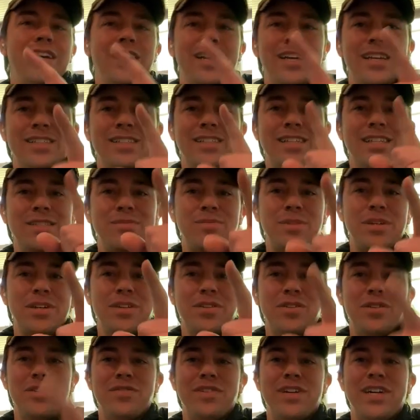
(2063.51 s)
I guess that's my
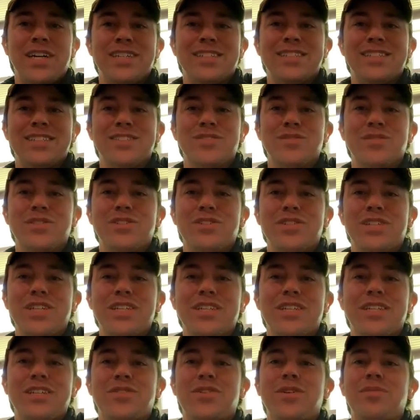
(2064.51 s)
other advice: is when you're
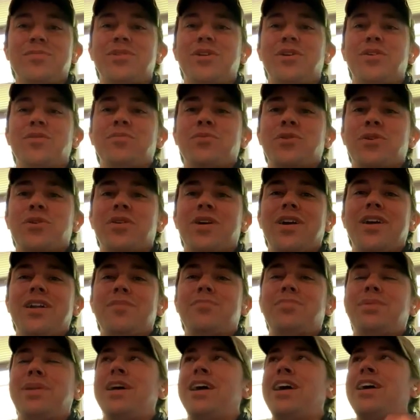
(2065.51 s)
getting in crypto, create
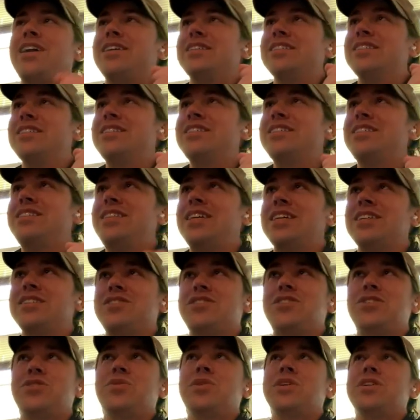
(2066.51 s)
a plan and stick
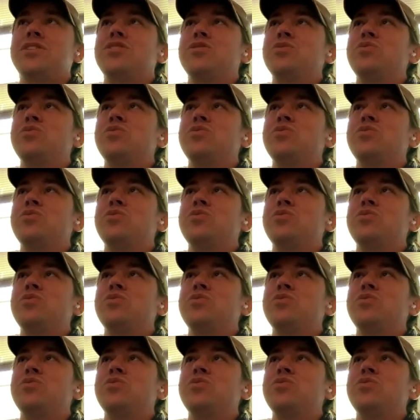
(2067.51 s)
to it.